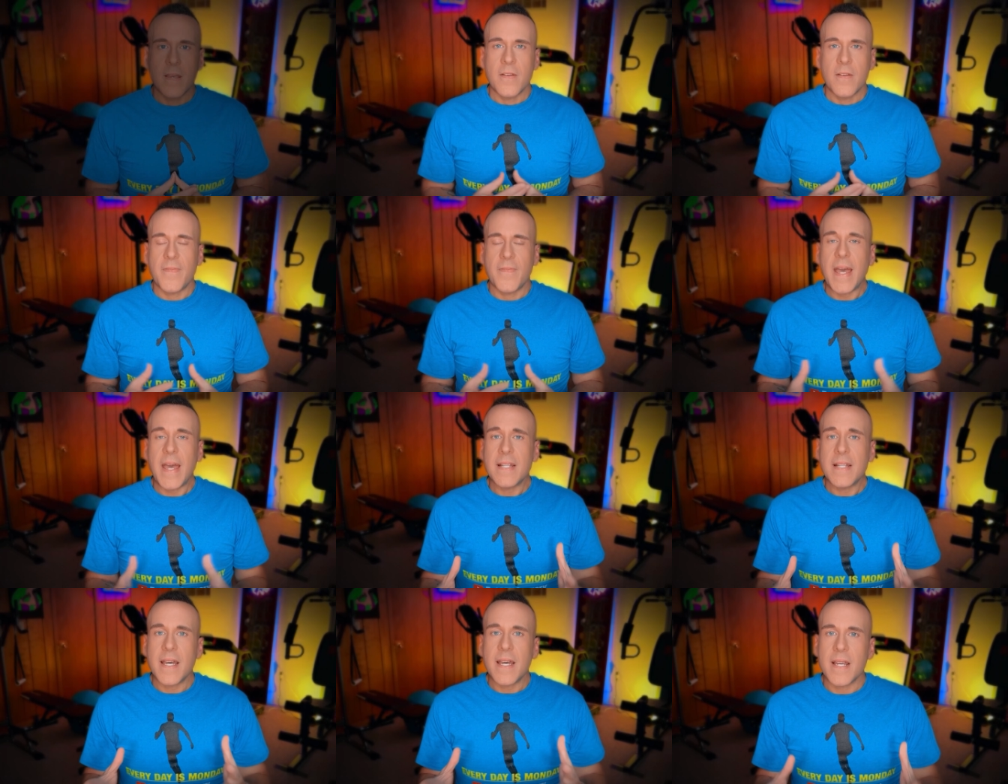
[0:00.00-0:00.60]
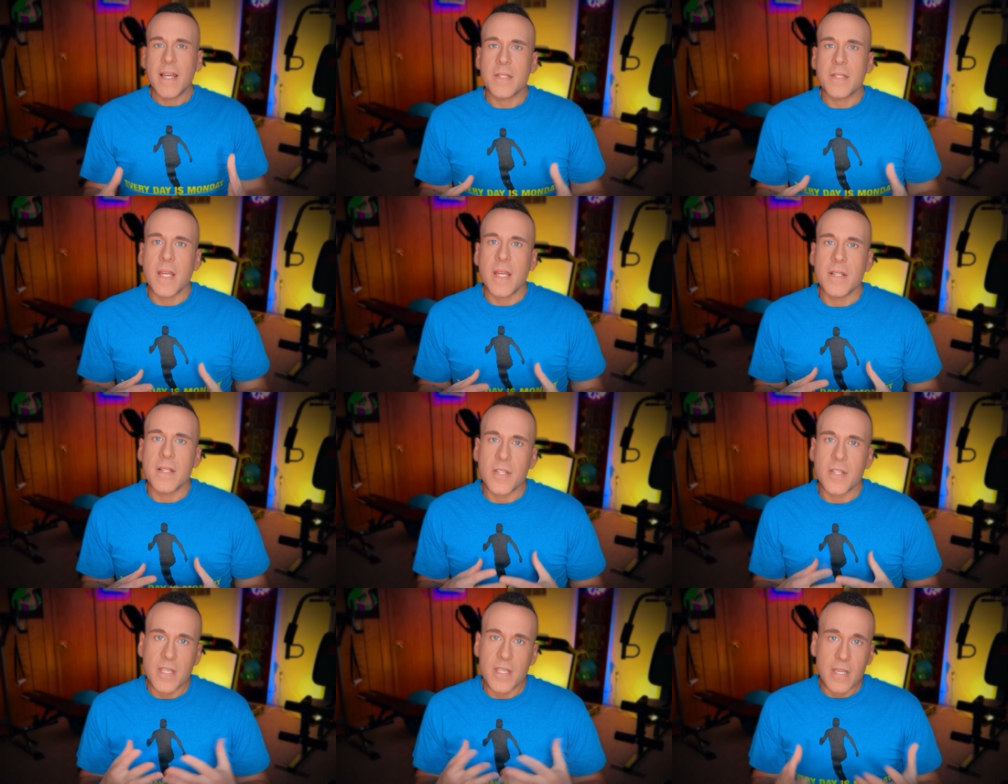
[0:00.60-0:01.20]
Fad diets
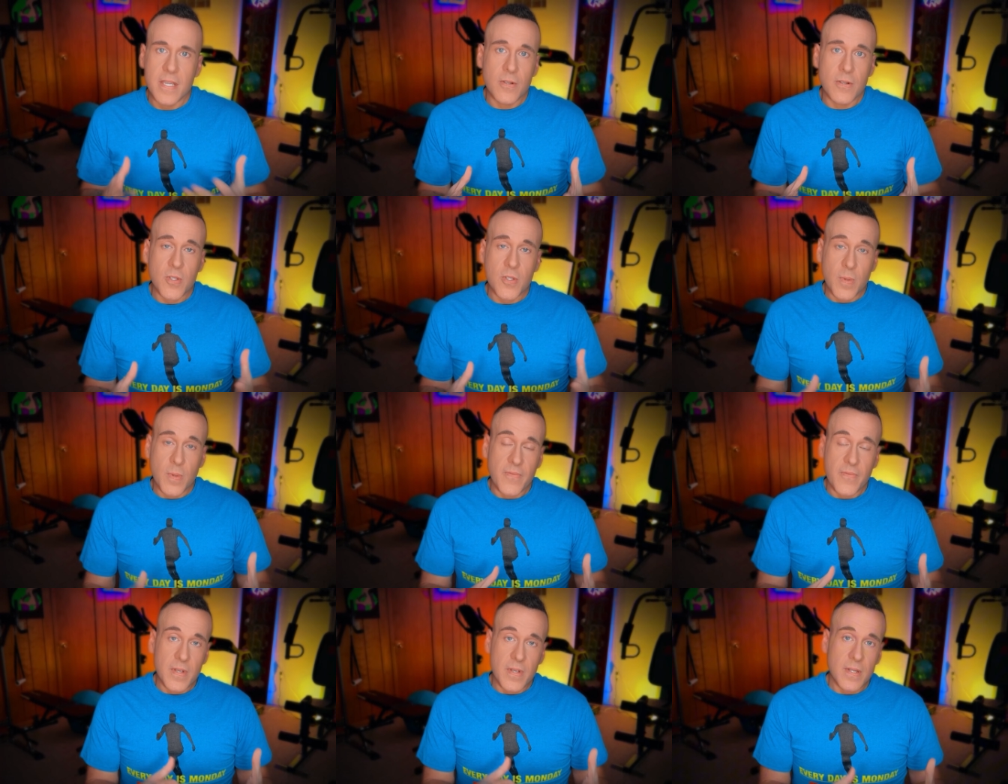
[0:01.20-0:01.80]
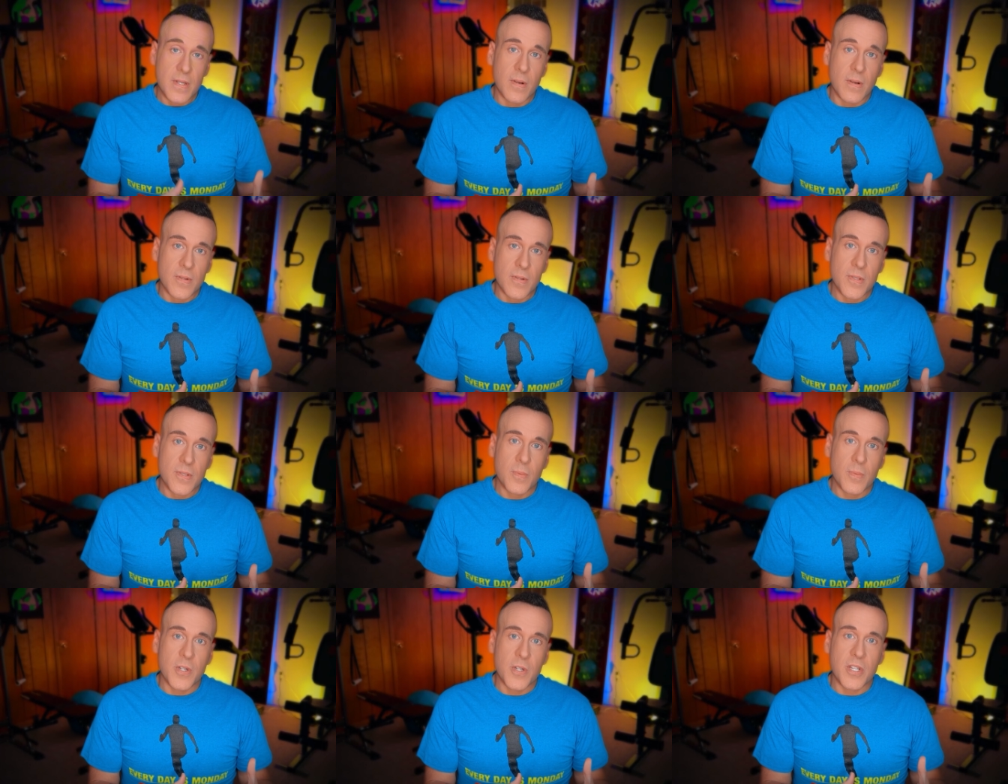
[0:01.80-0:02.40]
tend to yield swift
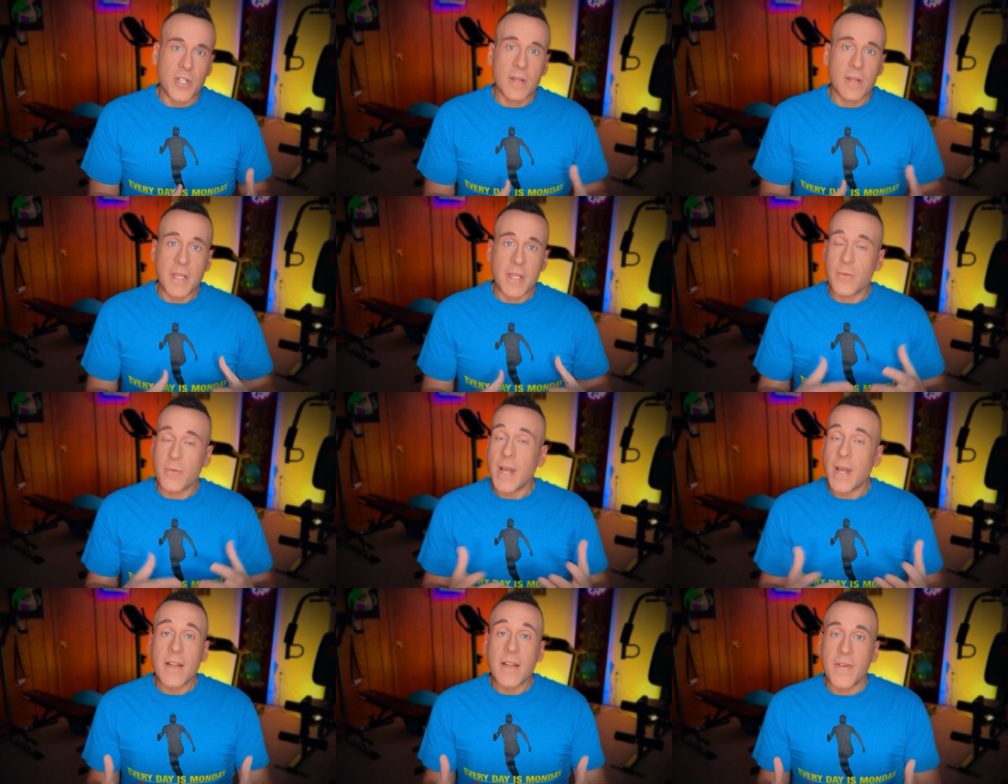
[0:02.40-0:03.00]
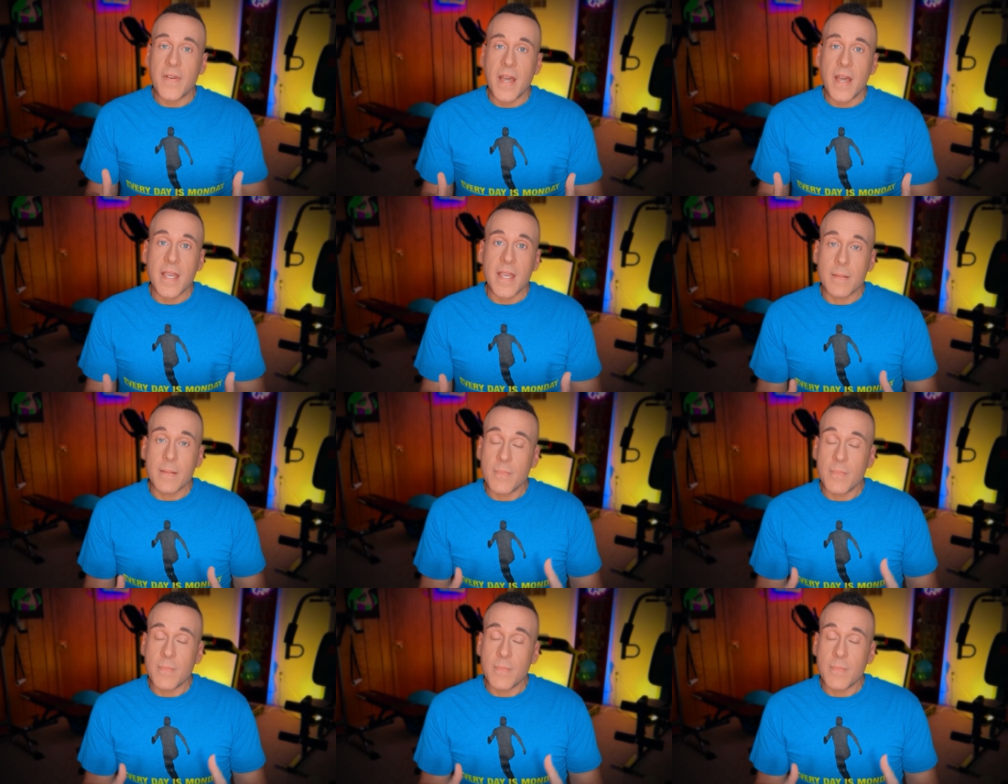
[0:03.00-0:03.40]
results, which can be gratifying and